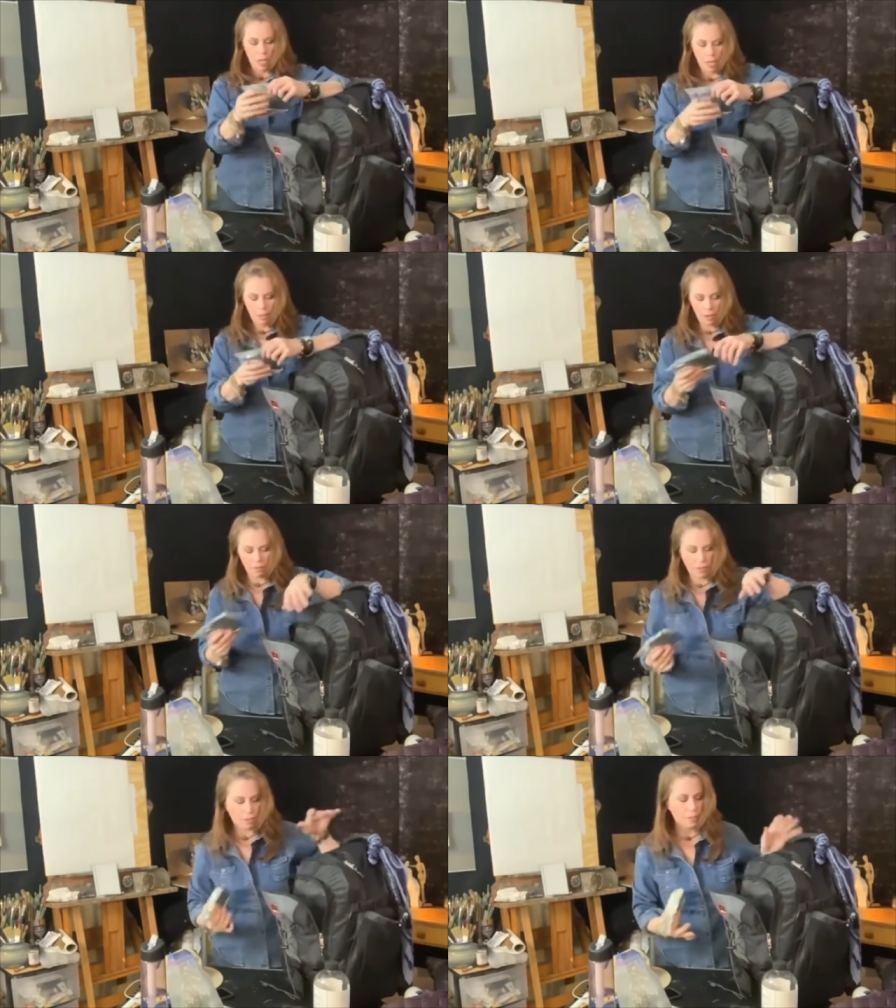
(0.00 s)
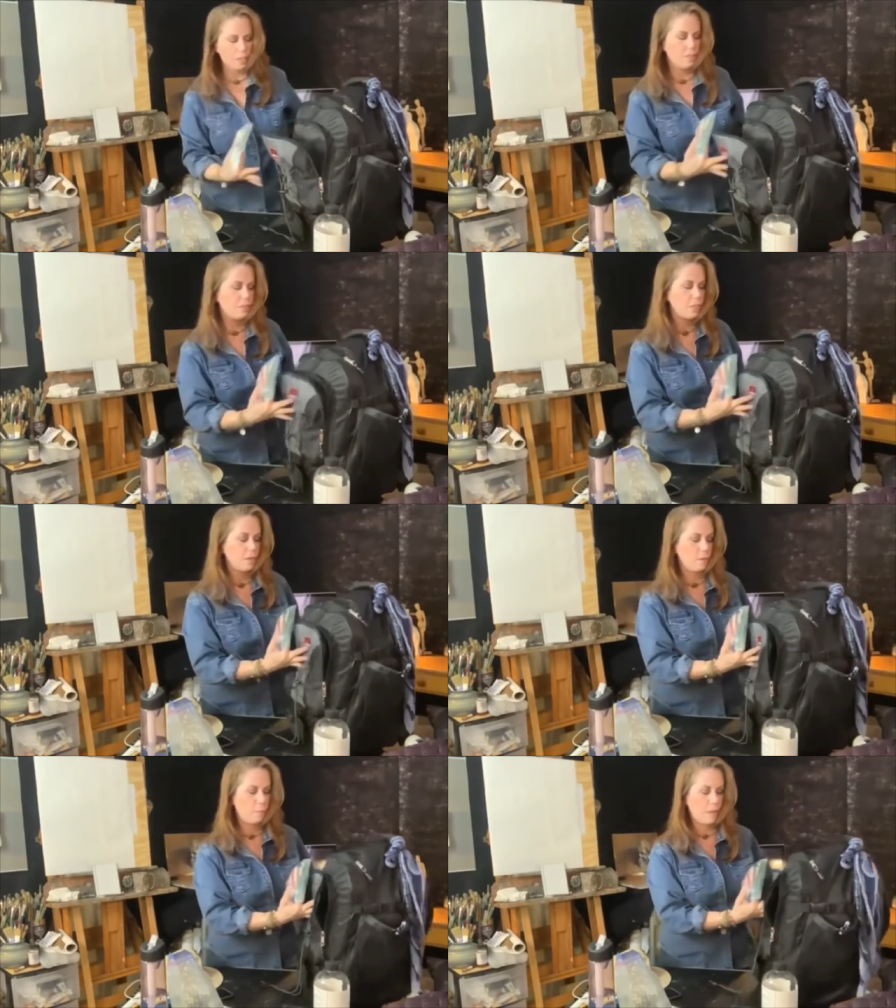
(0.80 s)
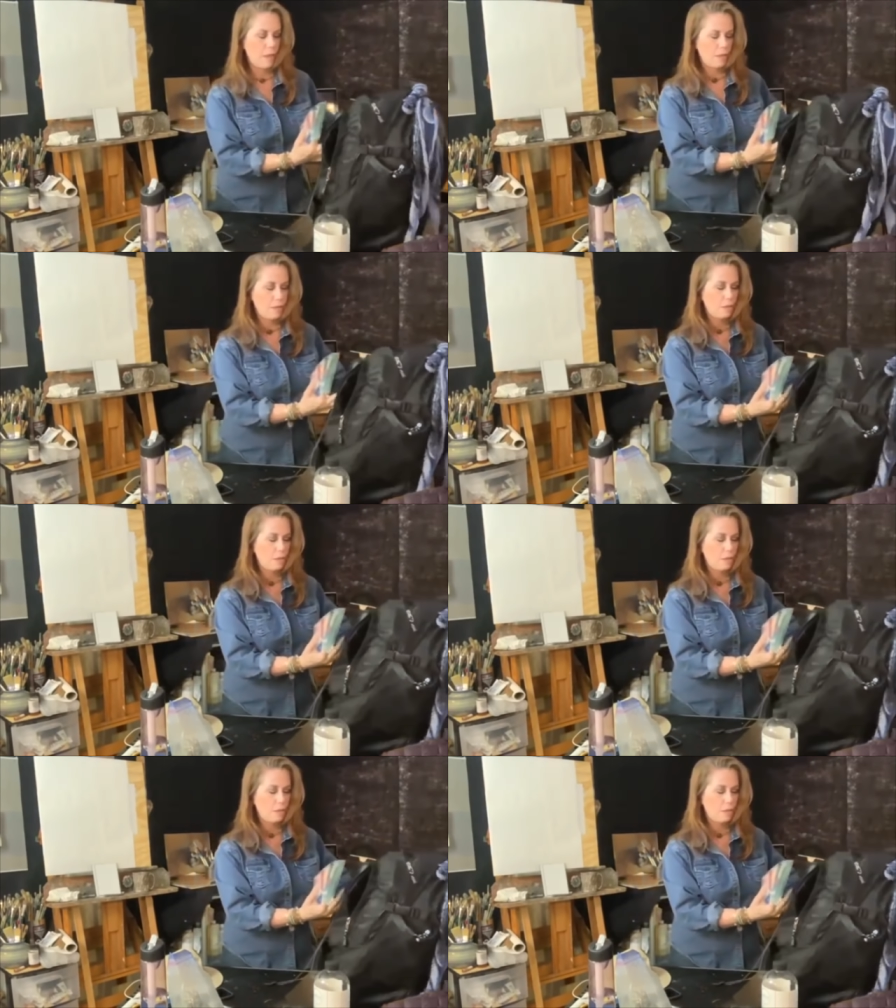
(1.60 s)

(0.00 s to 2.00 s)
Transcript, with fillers: And then I've got this nifty little bag